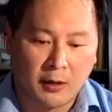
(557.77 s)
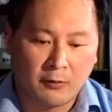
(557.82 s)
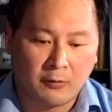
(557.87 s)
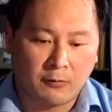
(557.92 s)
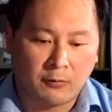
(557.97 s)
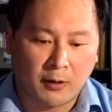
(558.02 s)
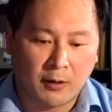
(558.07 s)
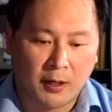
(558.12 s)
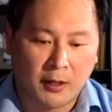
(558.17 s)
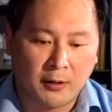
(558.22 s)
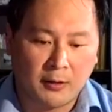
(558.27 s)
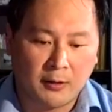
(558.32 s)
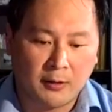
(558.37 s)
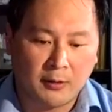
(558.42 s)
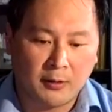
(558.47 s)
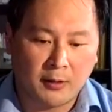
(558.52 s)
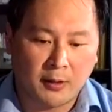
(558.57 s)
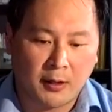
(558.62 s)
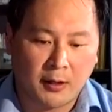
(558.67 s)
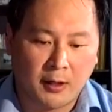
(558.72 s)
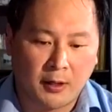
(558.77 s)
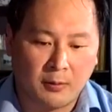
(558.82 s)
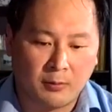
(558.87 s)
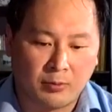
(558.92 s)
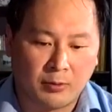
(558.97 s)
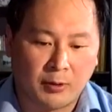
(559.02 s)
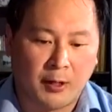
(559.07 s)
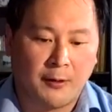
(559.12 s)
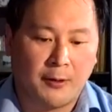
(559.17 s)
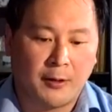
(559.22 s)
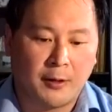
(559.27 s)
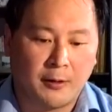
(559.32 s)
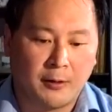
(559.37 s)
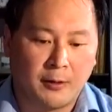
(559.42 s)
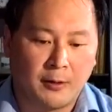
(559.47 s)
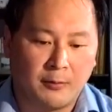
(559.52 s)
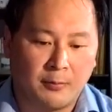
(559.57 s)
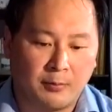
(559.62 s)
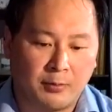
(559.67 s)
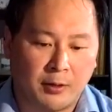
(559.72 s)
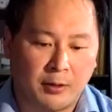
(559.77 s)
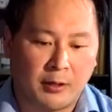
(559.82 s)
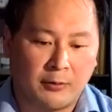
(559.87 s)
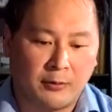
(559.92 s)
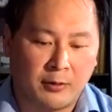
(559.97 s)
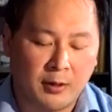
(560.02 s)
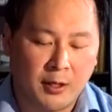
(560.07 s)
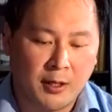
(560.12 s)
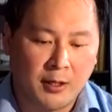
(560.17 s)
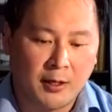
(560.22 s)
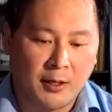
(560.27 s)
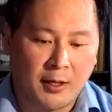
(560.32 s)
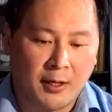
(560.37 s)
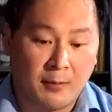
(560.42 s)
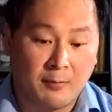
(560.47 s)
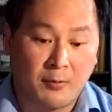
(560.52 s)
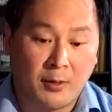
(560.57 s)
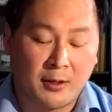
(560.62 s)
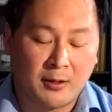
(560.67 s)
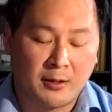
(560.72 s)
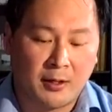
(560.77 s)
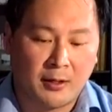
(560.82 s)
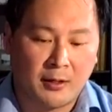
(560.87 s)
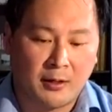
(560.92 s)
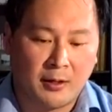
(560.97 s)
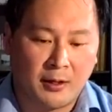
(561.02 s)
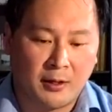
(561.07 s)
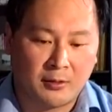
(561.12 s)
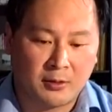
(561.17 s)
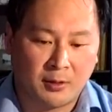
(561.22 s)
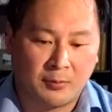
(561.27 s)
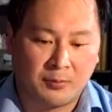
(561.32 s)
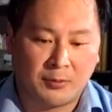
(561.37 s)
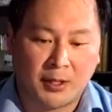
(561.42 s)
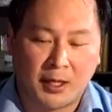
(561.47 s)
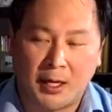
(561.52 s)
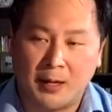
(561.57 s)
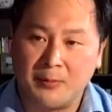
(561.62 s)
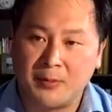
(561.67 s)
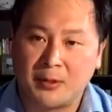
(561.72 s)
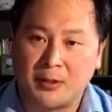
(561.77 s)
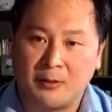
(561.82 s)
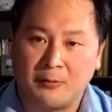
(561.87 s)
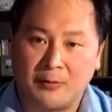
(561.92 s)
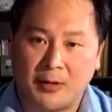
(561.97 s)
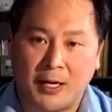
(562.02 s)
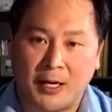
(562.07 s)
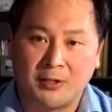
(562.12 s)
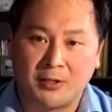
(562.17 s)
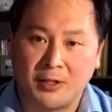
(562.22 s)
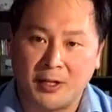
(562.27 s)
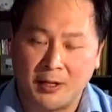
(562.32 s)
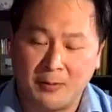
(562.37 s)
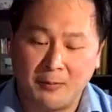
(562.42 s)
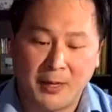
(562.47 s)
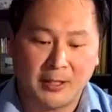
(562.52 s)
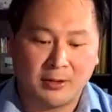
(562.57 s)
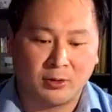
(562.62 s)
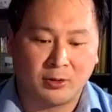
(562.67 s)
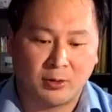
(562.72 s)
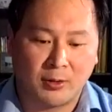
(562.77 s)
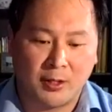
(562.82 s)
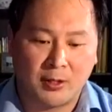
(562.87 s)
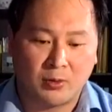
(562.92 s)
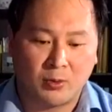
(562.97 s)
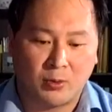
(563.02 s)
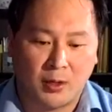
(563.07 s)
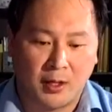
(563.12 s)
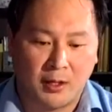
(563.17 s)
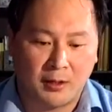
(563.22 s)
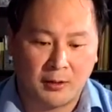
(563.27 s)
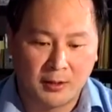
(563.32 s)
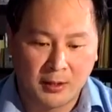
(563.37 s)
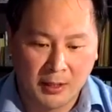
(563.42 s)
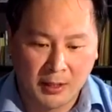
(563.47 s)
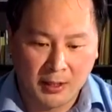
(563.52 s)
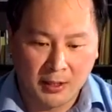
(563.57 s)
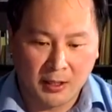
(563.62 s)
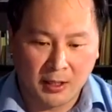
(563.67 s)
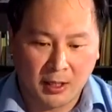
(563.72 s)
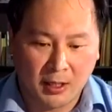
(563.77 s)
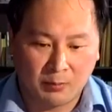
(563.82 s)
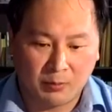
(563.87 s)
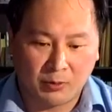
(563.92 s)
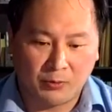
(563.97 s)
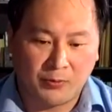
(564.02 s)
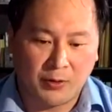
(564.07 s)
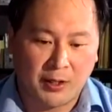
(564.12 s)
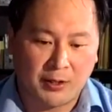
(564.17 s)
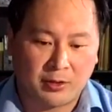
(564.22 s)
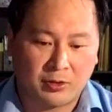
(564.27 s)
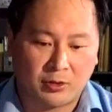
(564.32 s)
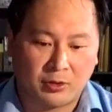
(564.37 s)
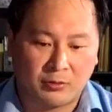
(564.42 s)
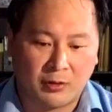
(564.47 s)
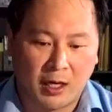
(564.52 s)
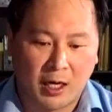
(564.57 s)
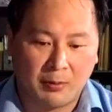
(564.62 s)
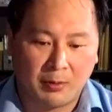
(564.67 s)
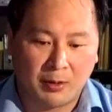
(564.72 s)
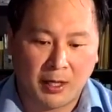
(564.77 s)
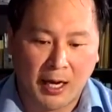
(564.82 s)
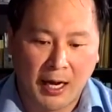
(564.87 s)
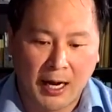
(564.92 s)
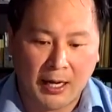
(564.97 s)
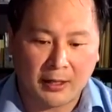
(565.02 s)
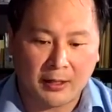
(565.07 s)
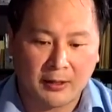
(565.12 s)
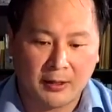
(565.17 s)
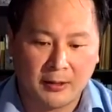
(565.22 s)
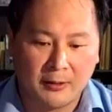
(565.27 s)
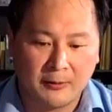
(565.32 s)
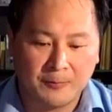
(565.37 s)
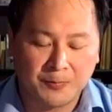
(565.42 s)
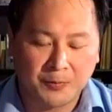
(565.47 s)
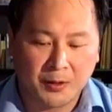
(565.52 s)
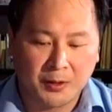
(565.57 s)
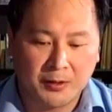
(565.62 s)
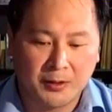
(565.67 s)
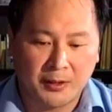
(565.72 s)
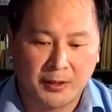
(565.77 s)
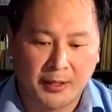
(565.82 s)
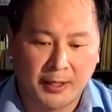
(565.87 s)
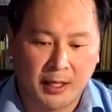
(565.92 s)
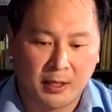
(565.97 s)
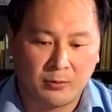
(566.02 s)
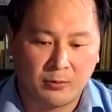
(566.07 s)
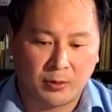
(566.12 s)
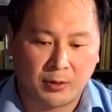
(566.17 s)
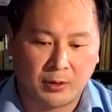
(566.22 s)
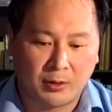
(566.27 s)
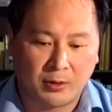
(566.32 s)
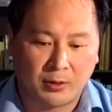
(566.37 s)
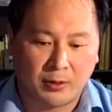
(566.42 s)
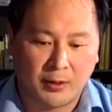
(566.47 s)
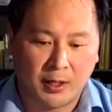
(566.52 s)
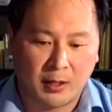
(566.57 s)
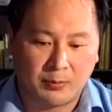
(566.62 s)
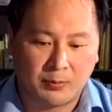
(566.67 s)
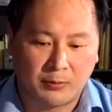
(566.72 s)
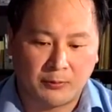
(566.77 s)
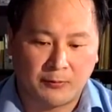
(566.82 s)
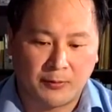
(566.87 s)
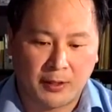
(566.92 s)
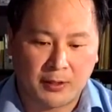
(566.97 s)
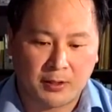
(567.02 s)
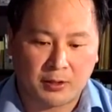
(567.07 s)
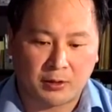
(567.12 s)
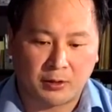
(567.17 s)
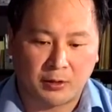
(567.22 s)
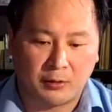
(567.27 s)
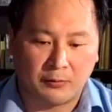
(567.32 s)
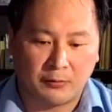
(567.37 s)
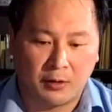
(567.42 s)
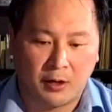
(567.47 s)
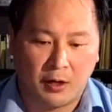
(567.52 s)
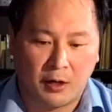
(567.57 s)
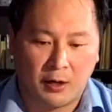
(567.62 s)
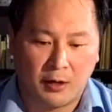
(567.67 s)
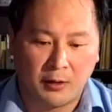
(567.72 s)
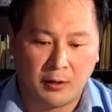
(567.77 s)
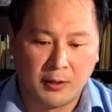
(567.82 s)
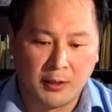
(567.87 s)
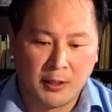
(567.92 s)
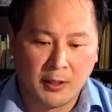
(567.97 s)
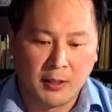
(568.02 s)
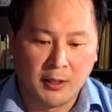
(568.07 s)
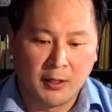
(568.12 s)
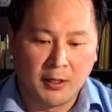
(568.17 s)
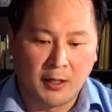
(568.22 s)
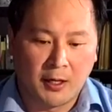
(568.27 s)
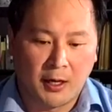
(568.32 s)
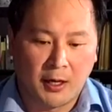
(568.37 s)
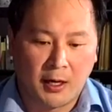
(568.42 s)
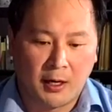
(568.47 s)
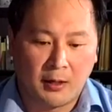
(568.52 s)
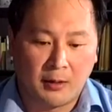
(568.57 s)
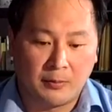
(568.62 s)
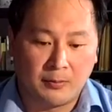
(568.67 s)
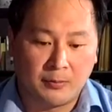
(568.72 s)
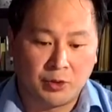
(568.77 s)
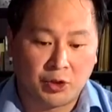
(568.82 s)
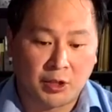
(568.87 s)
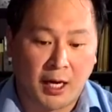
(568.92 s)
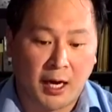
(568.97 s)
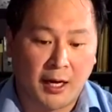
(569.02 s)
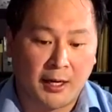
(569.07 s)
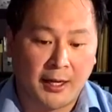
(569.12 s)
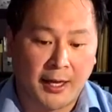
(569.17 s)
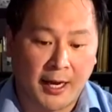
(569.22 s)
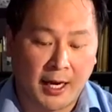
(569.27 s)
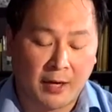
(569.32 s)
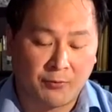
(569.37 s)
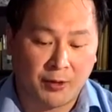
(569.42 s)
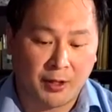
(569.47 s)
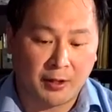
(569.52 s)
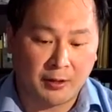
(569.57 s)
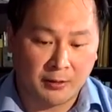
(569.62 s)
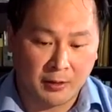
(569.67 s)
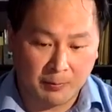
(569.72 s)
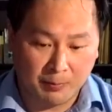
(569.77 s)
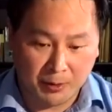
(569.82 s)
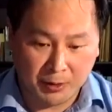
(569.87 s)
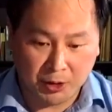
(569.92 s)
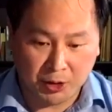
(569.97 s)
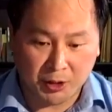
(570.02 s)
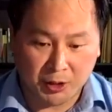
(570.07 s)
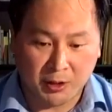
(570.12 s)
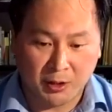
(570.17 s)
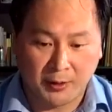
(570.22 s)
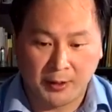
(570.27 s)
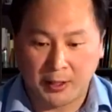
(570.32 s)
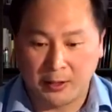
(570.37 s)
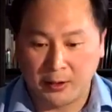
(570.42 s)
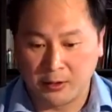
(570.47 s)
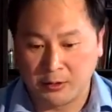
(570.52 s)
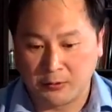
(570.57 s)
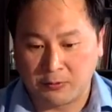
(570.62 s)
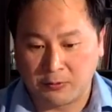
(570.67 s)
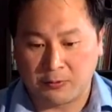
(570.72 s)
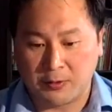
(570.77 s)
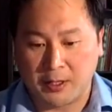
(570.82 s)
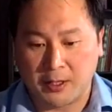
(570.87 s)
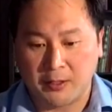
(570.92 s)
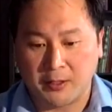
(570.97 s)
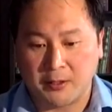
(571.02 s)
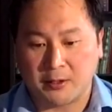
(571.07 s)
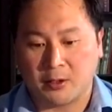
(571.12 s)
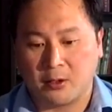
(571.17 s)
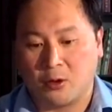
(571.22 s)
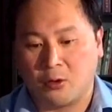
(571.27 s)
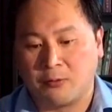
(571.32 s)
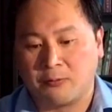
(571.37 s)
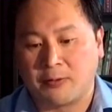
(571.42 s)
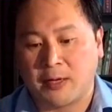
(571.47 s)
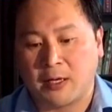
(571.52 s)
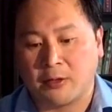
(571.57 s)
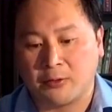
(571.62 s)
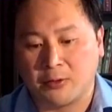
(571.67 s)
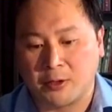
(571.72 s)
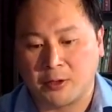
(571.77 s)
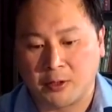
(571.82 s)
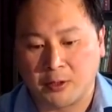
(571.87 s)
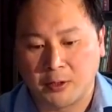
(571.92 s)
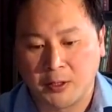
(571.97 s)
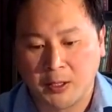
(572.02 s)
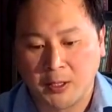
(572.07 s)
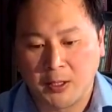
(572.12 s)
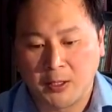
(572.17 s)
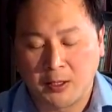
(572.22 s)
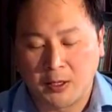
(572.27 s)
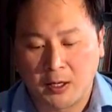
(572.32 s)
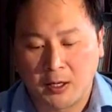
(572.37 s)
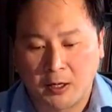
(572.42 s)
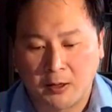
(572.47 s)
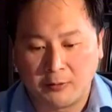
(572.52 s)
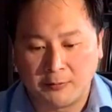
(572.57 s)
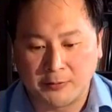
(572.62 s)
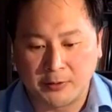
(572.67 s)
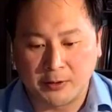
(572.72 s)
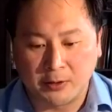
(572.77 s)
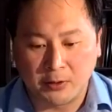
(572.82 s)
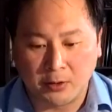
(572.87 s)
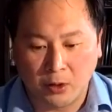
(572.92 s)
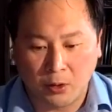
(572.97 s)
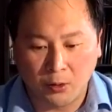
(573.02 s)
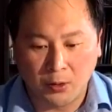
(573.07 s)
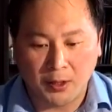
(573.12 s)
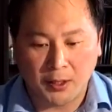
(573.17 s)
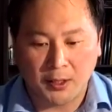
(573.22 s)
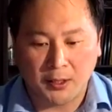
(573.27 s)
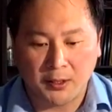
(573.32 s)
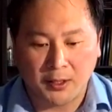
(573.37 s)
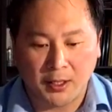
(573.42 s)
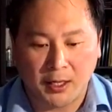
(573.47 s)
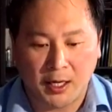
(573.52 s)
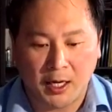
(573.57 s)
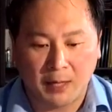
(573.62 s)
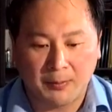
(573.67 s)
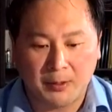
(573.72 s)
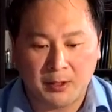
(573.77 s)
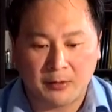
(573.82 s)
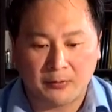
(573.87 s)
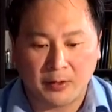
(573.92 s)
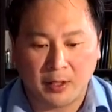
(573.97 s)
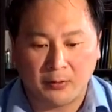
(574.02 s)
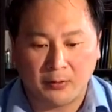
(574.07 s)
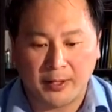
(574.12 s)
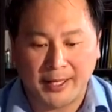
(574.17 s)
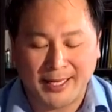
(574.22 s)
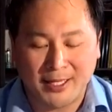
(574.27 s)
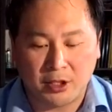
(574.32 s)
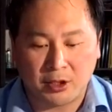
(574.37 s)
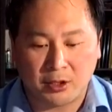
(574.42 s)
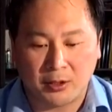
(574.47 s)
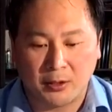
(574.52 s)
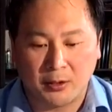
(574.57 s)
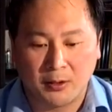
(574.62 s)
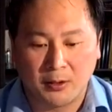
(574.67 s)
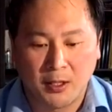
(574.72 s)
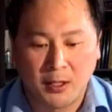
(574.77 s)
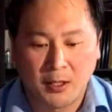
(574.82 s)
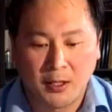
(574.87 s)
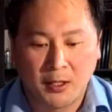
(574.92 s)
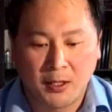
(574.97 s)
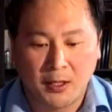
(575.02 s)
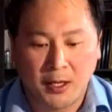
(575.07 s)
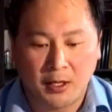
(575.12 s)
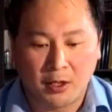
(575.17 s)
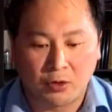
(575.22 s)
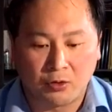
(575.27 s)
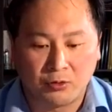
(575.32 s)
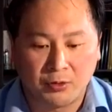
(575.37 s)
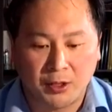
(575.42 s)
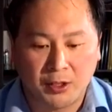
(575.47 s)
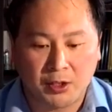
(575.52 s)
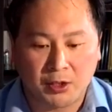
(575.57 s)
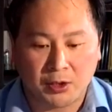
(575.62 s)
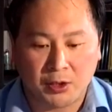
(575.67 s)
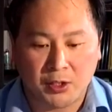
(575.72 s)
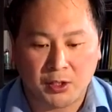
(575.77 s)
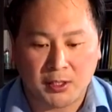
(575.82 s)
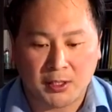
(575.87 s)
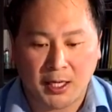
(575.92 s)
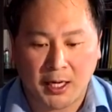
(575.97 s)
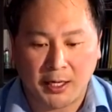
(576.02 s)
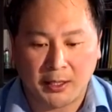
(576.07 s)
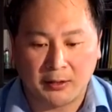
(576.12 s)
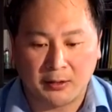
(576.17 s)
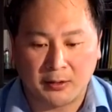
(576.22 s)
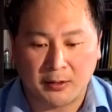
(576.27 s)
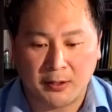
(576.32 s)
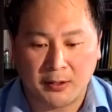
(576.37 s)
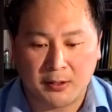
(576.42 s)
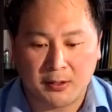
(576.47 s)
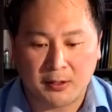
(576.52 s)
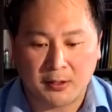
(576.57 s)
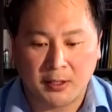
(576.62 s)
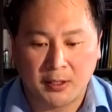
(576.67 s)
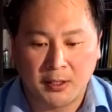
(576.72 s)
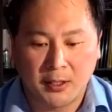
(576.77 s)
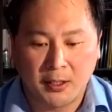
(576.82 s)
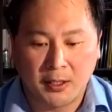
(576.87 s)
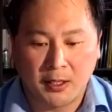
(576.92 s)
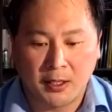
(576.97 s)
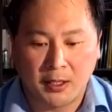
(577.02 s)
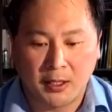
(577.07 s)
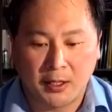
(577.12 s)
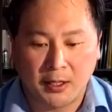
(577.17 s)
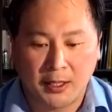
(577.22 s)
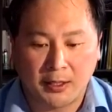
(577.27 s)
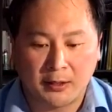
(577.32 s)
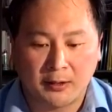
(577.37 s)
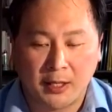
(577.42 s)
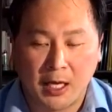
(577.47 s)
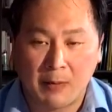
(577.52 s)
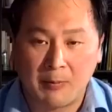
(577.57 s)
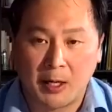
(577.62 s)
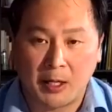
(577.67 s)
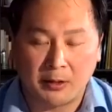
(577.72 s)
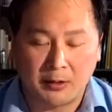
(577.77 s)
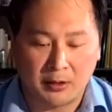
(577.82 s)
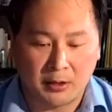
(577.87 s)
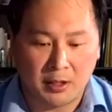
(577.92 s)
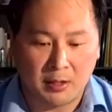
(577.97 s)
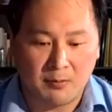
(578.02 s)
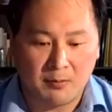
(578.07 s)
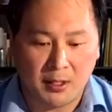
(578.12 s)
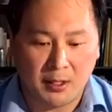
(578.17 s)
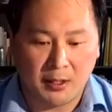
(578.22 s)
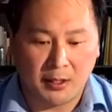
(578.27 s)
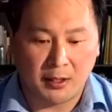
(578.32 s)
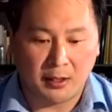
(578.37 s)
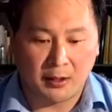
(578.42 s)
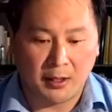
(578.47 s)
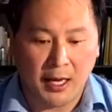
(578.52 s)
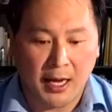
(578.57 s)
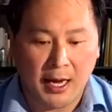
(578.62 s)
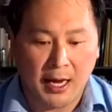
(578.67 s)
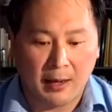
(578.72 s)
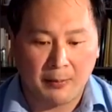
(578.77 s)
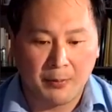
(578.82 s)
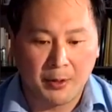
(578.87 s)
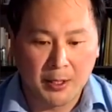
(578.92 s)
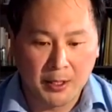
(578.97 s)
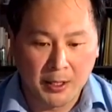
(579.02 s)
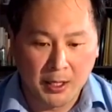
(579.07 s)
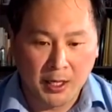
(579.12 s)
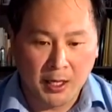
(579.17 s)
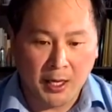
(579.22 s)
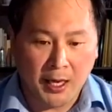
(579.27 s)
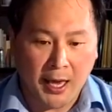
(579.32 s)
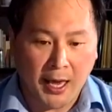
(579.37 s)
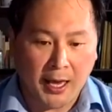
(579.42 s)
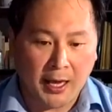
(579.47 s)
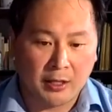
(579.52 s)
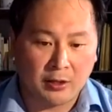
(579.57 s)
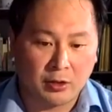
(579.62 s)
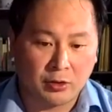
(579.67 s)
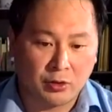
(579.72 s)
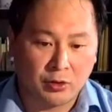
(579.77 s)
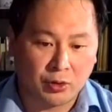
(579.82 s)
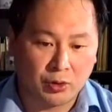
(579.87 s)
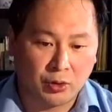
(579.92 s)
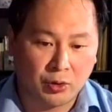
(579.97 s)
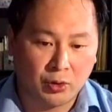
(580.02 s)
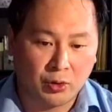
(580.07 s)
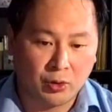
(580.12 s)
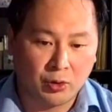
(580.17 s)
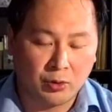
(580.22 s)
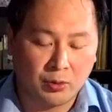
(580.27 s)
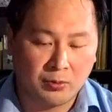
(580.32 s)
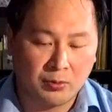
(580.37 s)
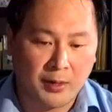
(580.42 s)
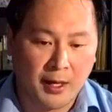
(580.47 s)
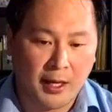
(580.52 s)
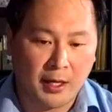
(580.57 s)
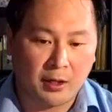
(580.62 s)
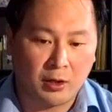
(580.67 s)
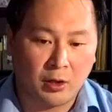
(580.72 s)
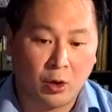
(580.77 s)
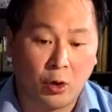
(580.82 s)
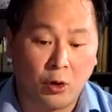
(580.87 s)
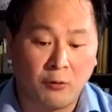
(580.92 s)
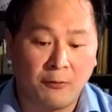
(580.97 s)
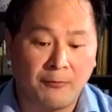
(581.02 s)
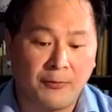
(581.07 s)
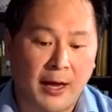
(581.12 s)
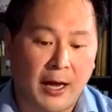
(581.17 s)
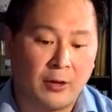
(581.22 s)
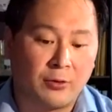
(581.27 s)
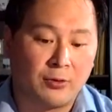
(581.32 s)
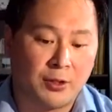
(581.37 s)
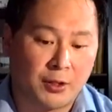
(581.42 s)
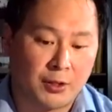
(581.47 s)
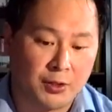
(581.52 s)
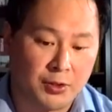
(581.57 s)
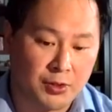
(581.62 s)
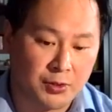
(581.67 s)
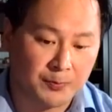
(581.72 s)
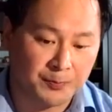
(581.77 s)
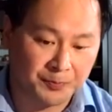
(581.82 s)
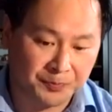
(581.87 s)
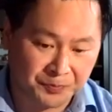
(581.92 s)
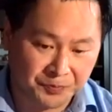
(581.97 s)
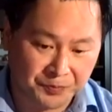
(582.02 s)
friend and brother, and sometimes an advisor and a mentor as well, Professor Robert Hockett, the Edward Cornell Professor of Law. John Henry Clippinger, another good friend, is a co-founder of the Token Commons Foundation and a research scientist at the MIT Media Lab. And the two main founders